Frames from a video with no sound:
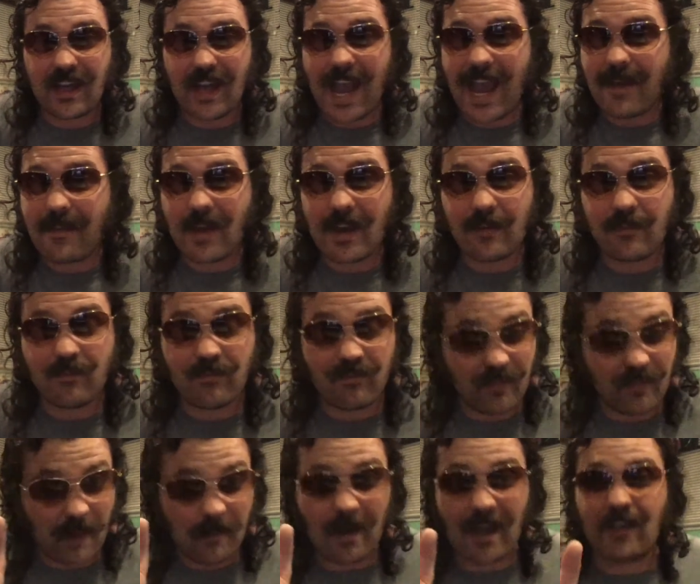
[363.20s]
I'm not
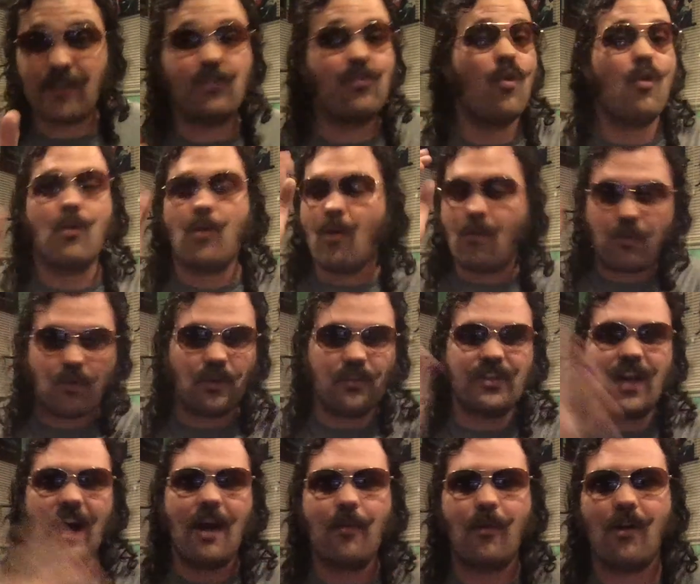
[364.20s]
I'm not going over on
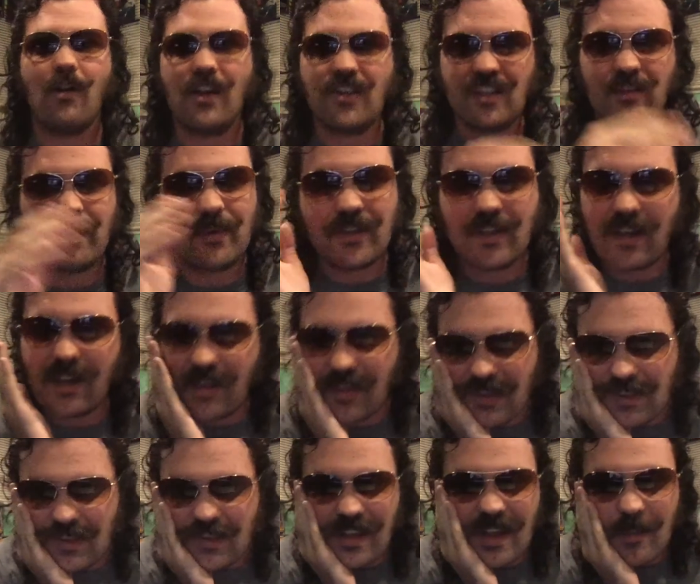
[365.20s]
top all that stuff
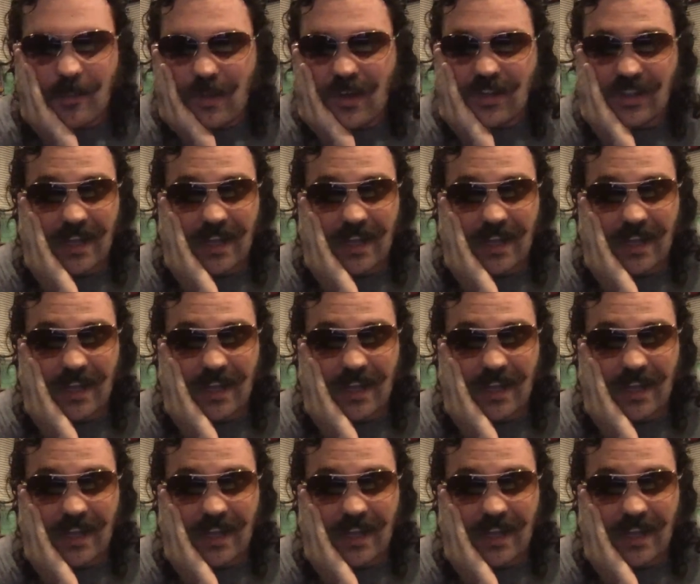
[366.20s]
because it's not much.